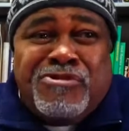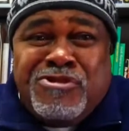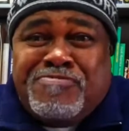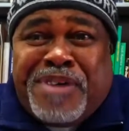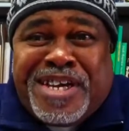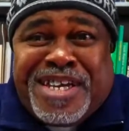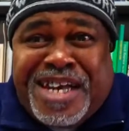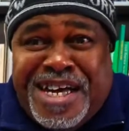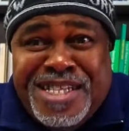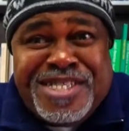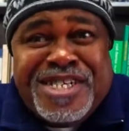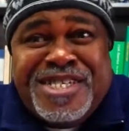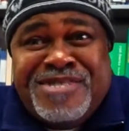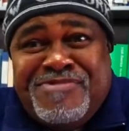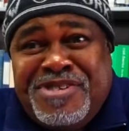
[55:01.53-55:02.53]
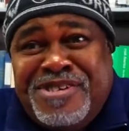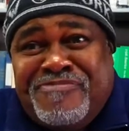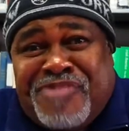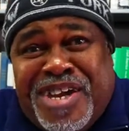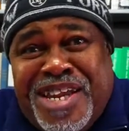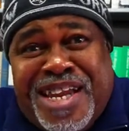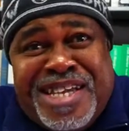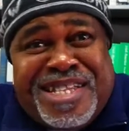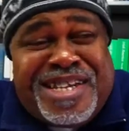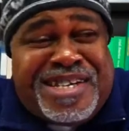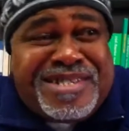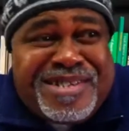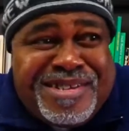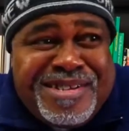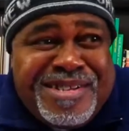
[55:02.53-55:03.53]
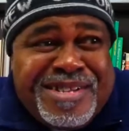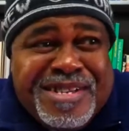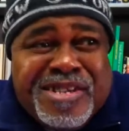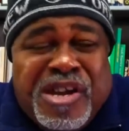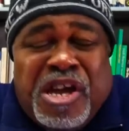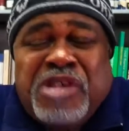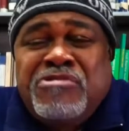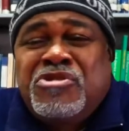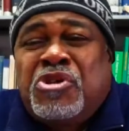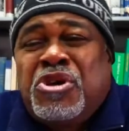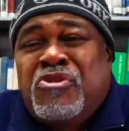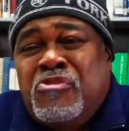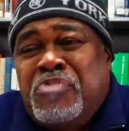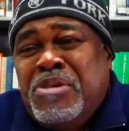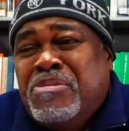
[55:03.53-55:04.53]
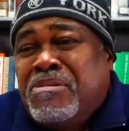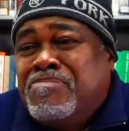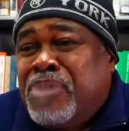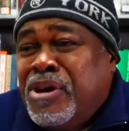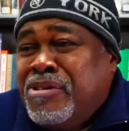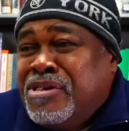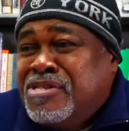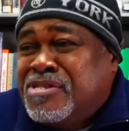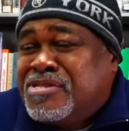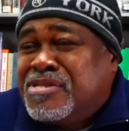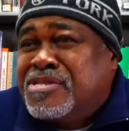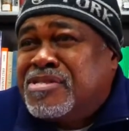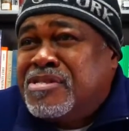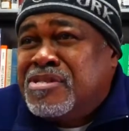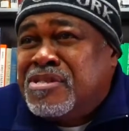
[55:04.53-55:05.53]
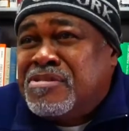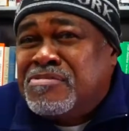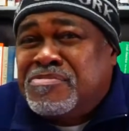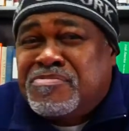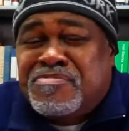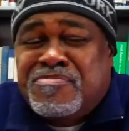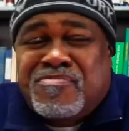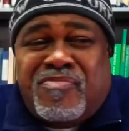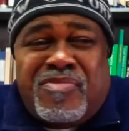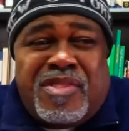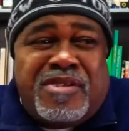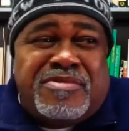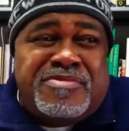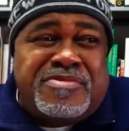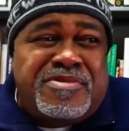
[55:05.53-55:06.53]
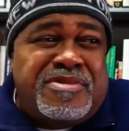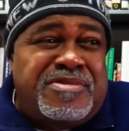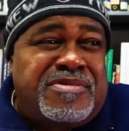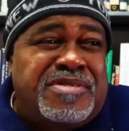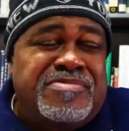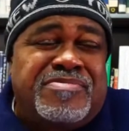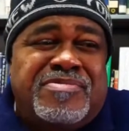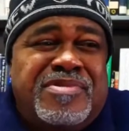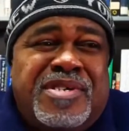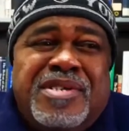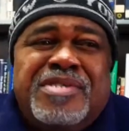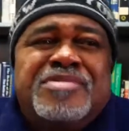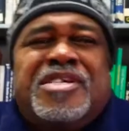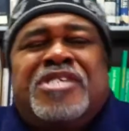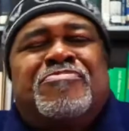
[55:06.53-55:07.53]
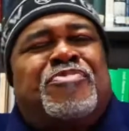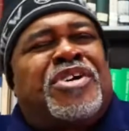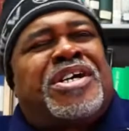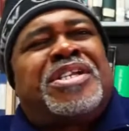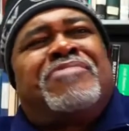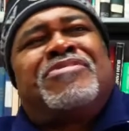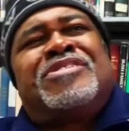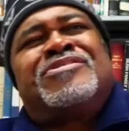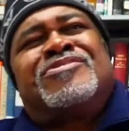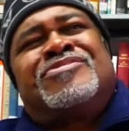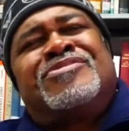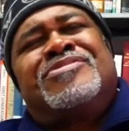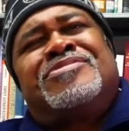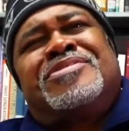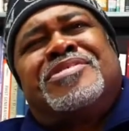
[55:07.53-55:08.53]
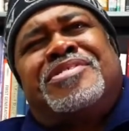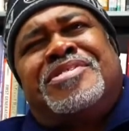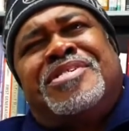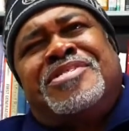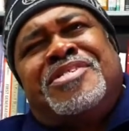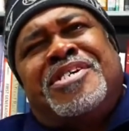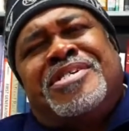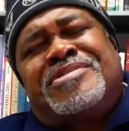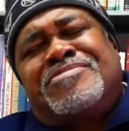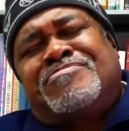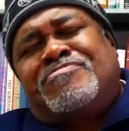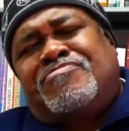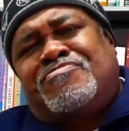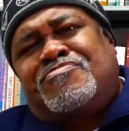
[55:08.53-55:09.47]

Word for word: rules back in our days. We didn't play like that. Yeah. yeah he was going over people burners. You know. Yeah. So uh, that's the part I never understood. And then